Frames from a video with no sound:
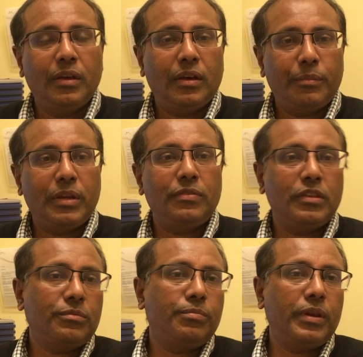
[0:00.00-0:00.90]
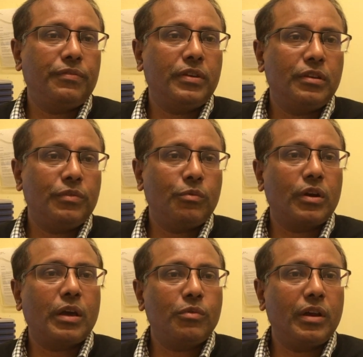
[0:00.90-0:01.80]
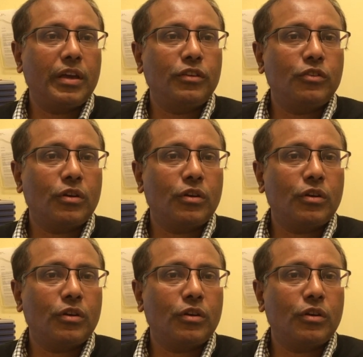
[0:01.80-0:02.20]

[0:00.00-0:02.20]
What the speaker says: I mean, in this brief interview, what I would like to